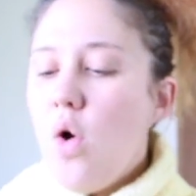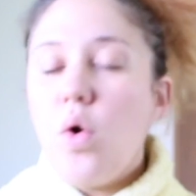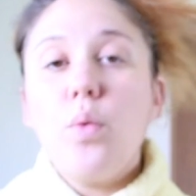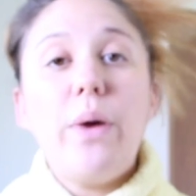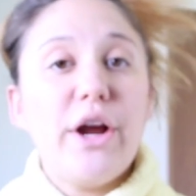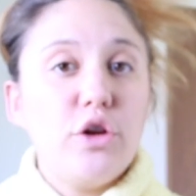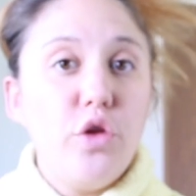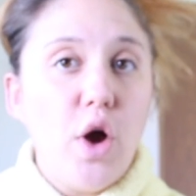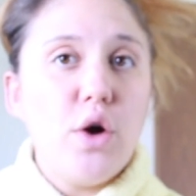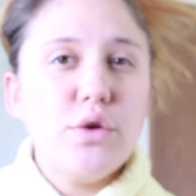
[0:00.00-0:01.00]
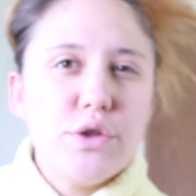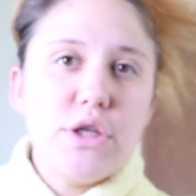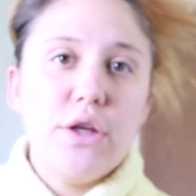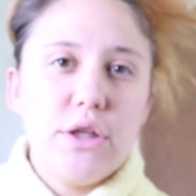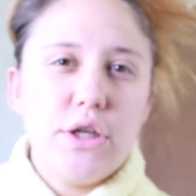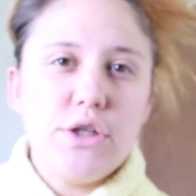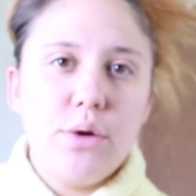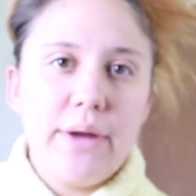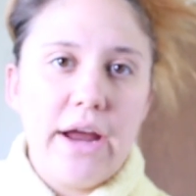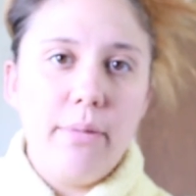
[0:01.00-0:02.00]
or wear clothes that you
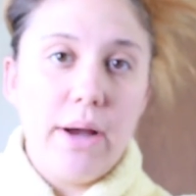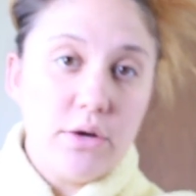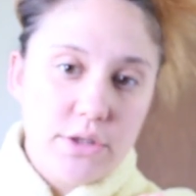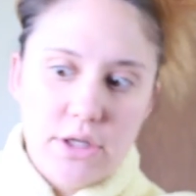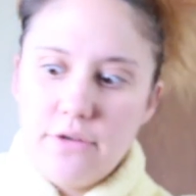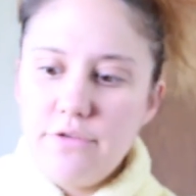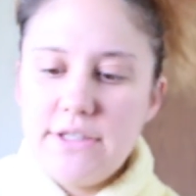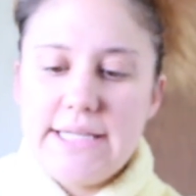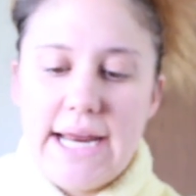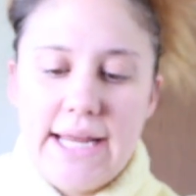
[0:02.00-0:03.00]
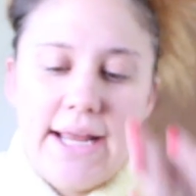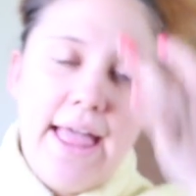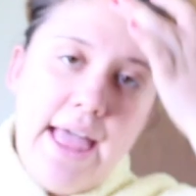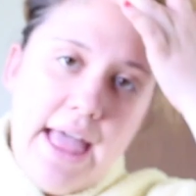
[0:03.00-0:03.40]
don't care about for staining.